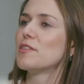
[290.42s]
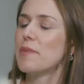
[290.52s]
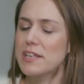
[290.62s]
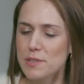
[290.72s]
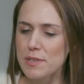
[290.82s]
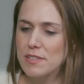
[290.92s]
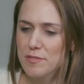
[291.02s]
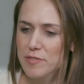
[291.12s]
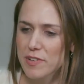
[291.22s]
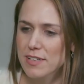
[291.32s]
The best piece
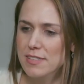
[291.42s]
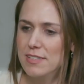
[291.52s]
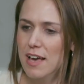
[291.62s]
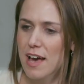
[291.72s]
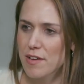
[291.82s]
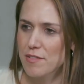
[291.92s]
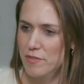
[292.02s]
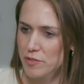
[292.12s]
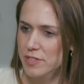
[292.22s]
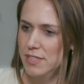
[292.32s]
of advice I've
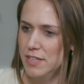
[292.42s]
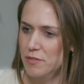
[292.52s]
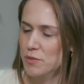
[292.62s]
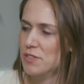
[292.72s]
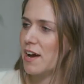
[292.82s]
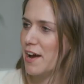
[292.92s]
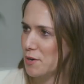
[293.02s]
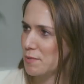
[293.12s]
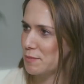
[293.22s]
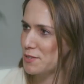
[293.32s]
ever received was to
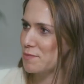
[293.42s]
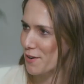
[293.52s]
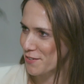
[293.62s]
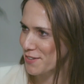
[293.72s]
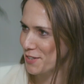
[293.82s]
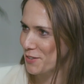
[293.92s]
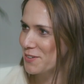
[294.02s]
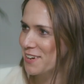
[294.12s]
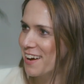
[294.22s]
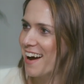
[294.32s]
hire people smarter than you.
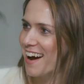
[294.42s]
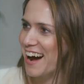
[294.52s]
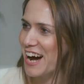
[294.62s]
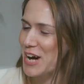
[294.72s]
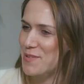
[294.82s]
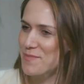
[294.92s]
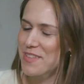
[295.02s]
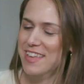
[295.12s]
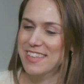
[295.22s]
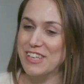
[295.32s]
Um,
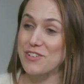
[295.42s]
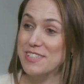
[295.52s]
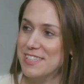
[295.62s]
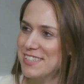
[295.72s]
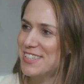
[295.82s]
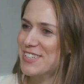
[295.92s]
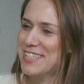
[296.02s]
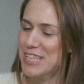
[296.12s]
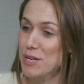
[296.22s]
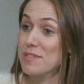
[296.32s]
I think I your, your
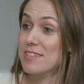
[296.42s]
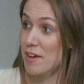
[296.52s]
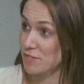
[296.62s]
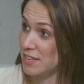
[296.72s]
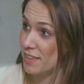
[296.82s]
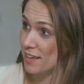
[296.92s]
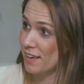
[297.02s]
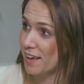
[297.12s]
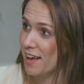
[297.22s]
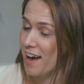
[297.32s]
team is everything.
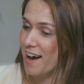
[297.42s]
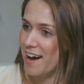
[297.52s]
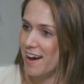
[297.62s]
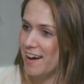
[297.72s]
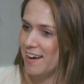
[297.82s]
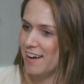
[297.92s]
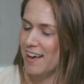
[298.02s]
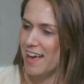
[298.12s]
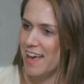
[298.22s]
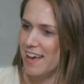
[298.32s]
Yeah
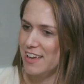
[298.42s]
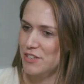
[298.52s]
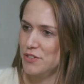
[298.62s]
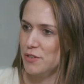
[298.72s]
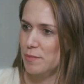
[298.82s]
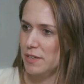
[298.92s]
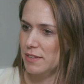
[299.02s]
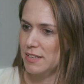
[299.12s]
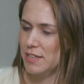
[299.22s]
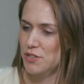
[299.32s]
uh, and your
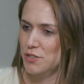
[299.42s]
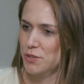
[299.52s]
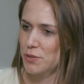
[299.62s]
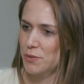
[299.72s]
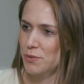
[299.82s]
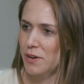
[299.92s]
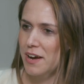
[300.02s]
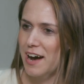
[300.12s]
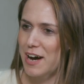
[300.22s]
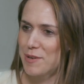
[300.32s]
ability to
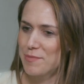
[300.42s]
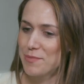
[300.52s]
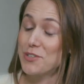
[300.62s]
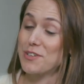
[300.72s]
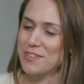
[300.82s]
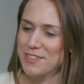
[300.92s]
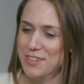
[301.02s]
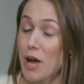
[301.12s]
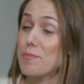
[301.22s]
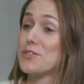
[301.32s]
um, your
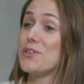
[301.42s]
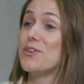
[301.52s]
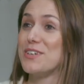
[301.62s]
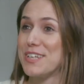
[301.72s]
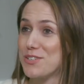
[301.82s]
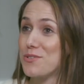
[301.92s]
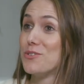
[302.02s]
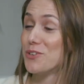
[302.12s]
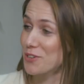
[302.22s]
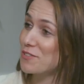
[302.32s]
the opportunity to
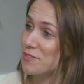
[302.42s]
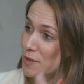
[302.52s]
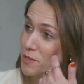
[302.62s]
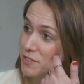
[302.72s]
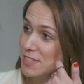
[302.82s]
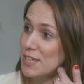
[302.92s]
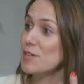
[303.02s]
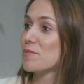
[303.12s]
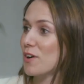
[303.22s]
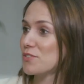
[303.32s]
learn from your team mm -hmm.